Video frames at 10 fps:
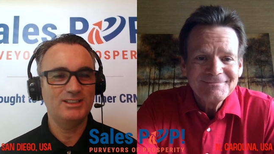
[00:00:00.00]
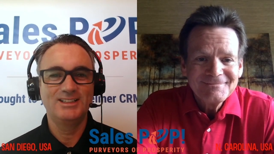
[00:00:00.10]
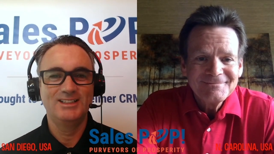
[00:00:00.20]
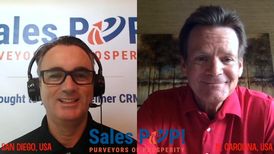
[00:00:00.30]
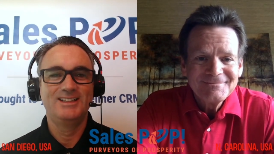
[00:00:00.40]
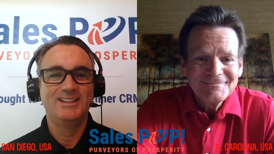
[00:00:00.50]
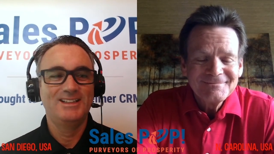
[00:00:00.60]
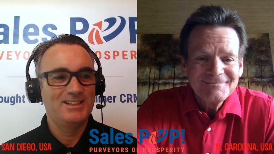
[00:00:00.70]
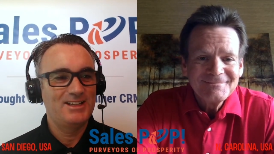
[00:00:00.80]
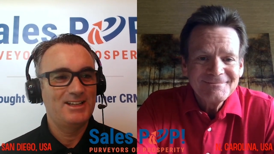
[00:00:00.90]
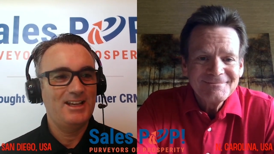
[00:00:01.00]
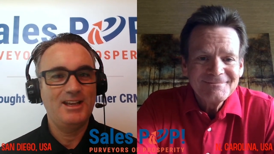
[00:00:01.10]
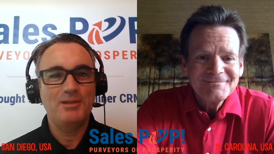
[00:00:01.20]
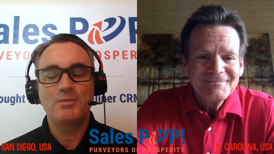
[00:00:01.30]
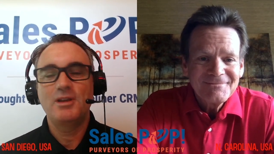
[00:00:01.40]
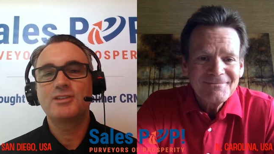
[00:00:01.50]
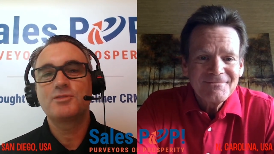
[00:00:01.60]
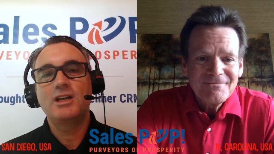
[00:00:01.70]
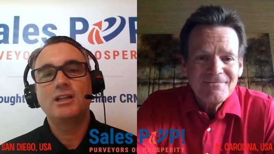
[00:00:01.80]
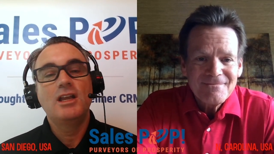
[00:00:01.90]
Speaker 1: to um, as
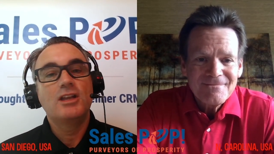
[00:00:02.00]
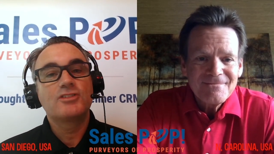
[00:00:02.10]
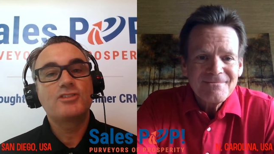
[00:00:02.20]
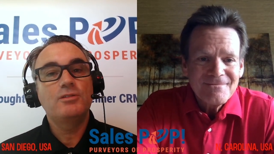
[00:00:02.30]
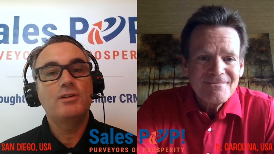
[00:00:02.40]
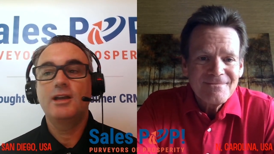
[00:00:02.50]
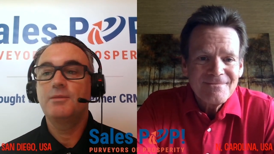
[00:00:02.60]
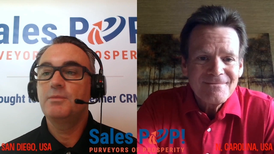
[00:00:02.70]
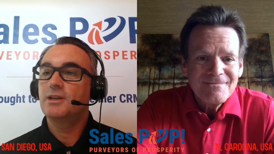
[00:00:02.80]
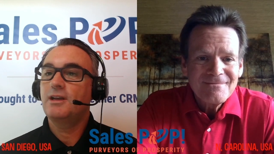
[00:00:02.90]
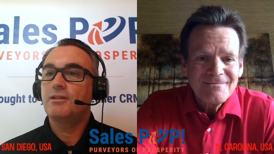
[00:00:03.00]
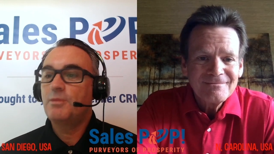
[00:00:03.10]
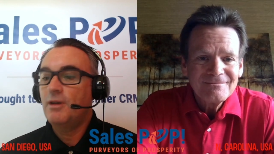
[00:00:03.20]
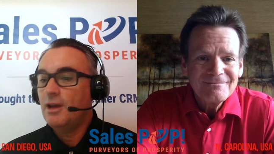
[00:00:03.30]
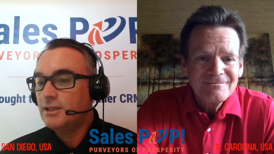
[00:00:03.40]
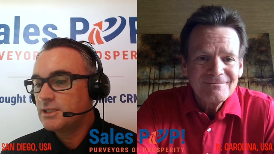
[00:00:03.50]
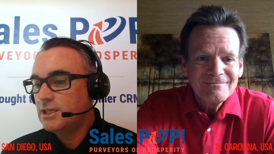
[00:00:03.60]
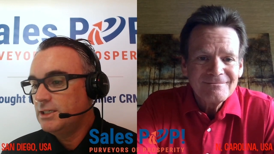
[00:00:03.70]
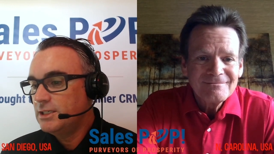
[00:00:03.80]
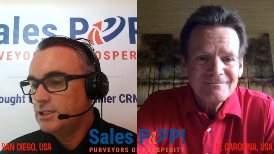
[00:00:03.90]
well. So, um, Gary Bradt
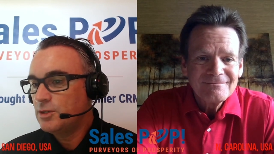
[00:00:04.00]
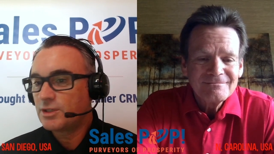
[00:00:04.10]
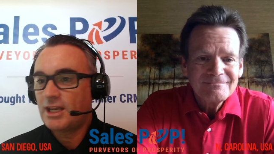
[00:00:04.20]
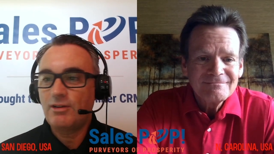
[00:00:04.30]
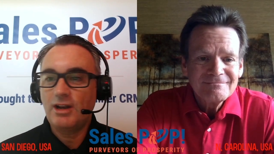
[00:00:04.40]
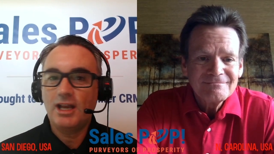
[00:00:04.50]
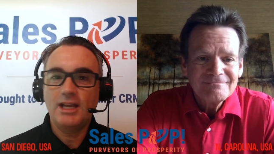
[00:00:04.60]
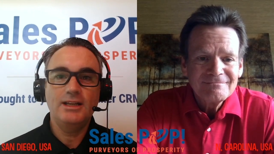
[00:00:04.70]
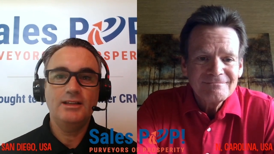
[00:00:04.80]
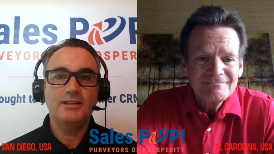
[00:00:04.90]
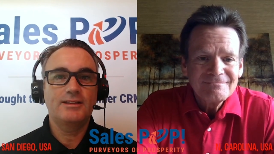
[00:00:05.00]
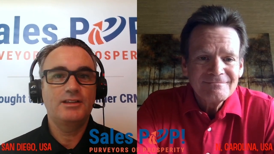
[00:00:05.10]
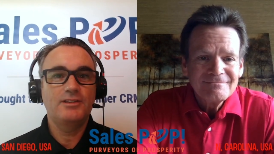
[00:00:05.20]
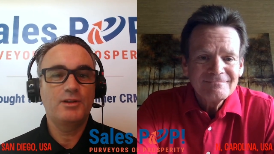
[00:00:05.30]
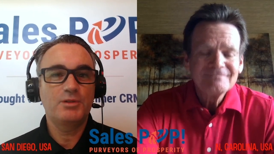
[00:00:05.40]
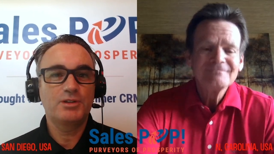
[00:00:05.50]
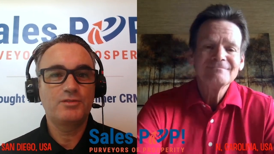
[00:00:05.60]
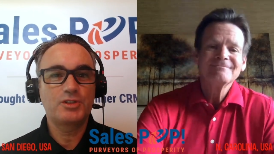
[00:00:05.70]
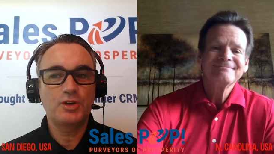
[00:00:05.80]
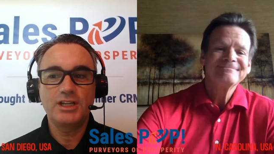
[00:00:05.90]
in North Carolina, thank you very much for
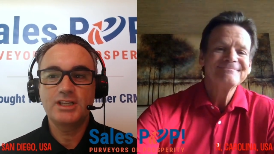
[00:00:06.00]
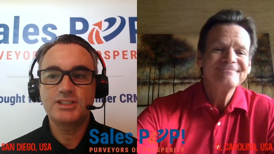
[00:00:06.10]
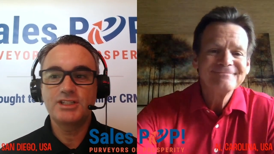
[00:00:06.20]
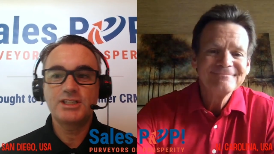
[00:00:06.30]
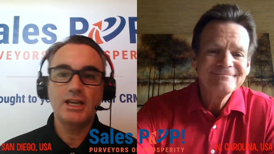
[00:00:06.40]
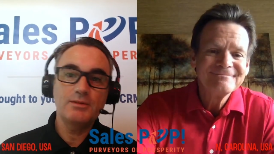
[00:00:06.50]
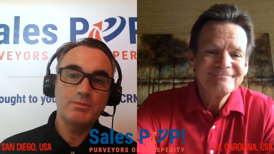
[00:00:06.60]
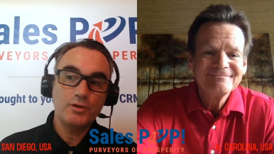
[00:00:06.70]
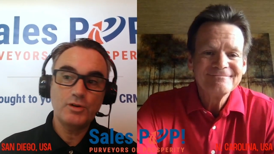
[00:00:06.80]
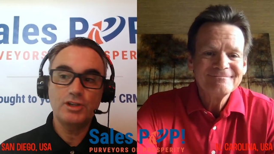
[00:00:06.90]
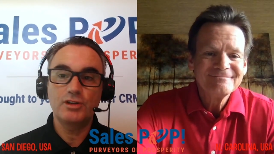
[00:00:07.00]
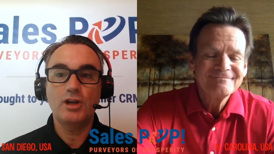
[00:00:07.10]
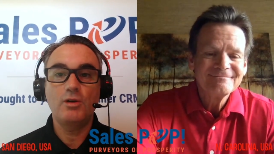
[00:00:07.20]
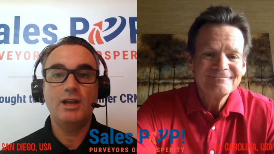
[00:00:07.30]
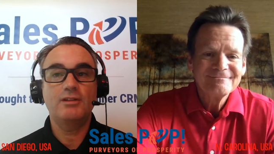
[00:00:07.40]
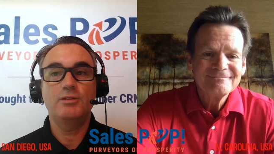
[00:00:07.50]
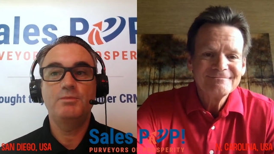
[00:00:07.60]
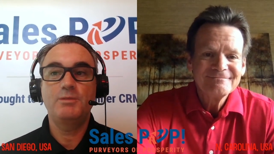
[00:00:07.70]
joining us today. Before you go, how can